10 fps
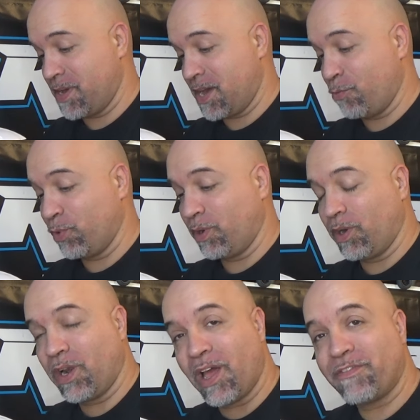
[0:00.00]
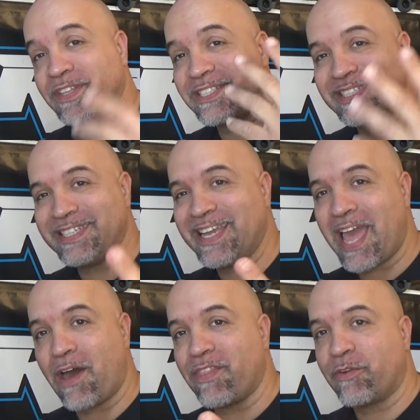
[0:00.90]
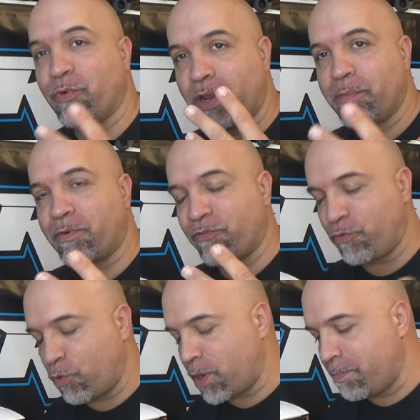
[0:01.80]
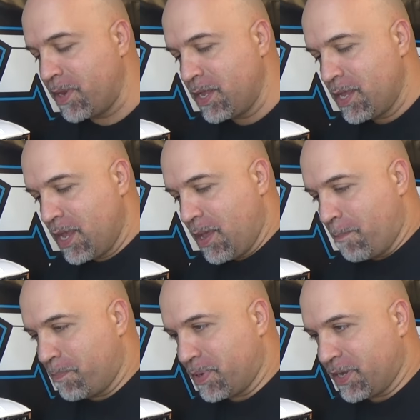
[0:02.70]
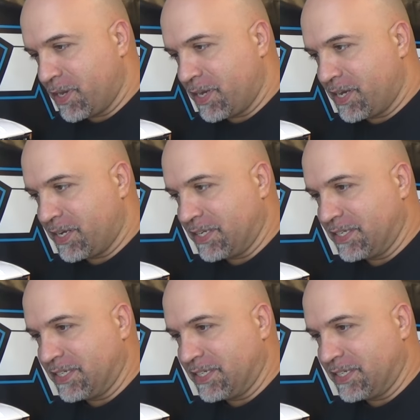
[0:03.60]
I would love to see how they really perform, but